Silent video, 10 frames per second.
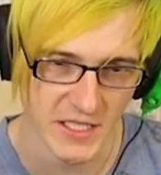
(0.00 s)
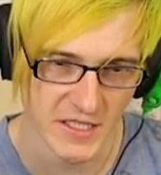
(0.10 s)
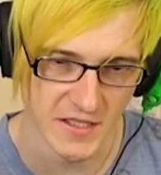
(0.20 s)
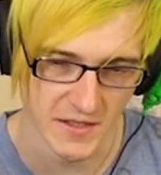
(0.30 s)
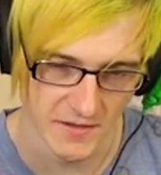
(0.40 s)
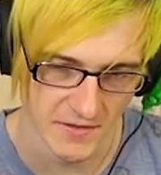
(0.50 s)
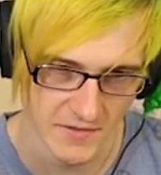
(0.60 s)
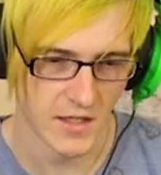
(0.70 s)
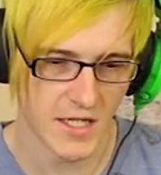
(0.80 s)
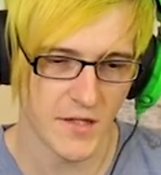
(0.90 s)
we need to do.
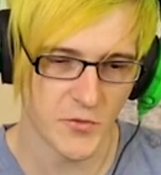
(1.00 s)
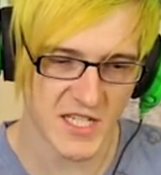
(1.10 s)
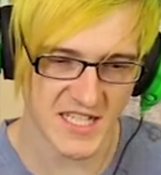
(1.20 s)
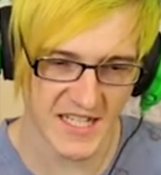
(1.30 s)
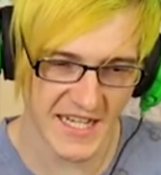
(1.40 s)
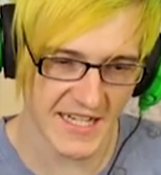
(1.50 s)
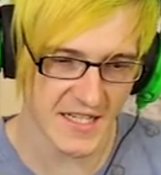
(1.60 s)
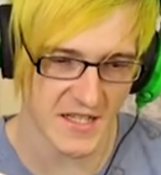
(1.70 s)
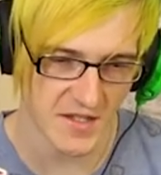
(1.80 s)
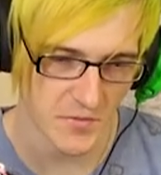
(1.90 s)
Alright, we
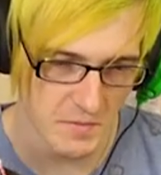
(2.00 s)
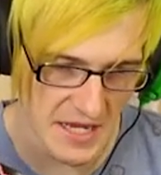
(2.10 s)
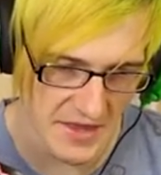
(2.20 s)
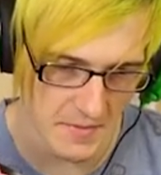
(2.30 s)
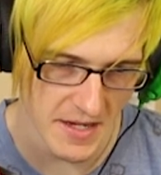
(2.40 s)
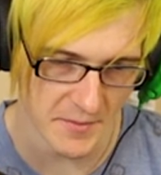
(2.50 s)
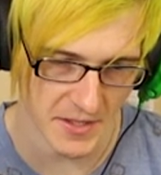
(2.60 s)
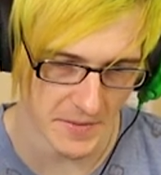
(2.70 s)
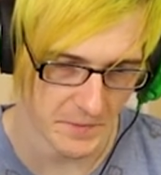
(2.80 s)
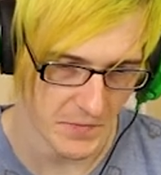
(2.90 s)
slain ma the
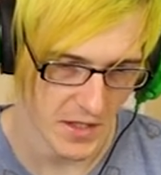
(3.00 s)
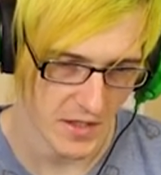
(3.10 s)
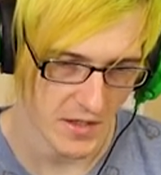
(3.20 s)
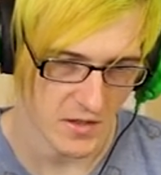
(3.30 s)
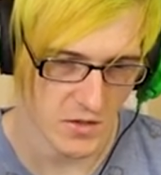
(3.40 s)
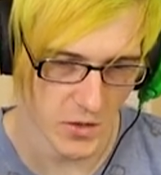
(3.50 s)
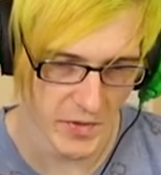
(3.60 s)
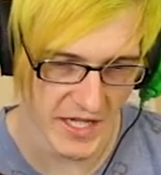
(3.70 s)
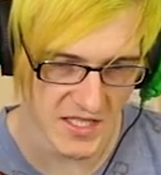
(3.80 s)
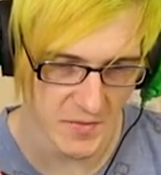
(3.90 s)
mama.
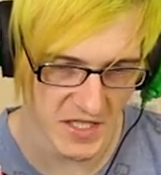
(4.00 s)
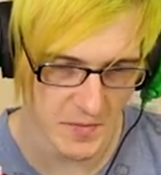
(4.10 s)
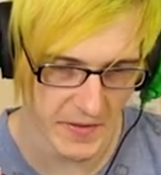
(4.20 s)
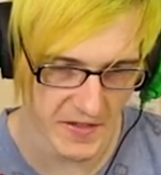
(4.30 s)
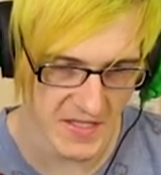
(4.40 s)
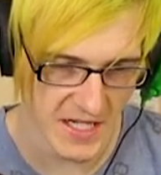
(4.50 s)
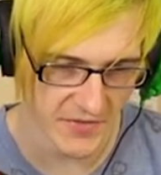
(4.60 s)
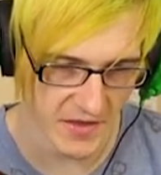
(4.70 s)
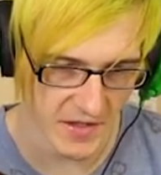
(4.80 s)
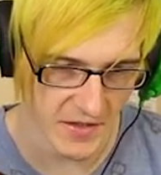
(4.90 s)
Cool, we got some experience and
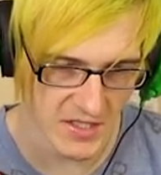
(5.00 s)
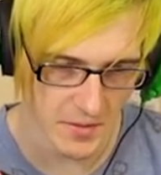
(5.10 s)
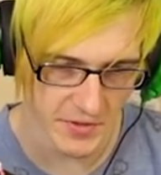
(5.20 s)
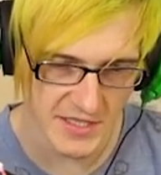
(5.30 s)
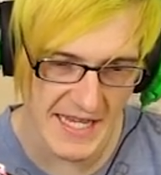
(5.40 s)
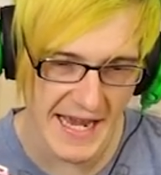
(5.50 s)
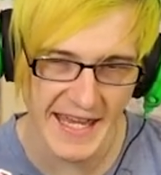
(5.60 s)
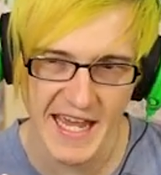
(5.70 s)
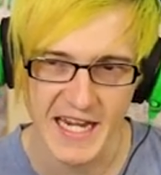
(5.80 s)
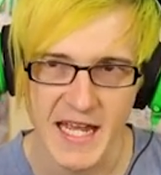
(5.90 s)
everything. Double
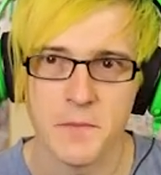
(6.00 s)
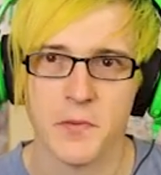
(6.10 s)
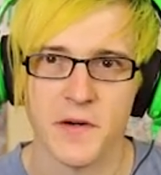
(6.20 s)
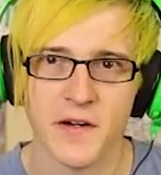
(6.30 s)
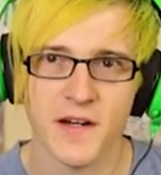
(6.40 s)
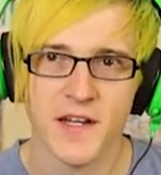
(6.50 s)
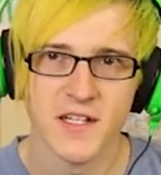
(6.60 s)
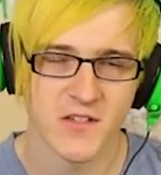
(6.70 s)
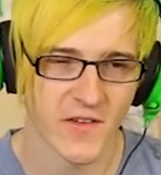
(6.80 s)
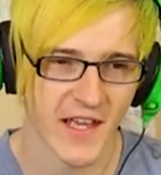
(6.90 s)
attack and emperor.
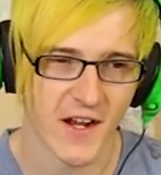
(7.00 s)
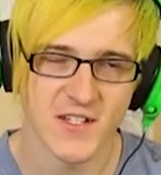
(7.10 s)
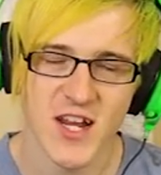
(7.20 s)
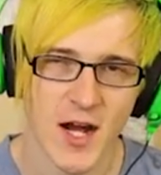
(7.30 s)
So like on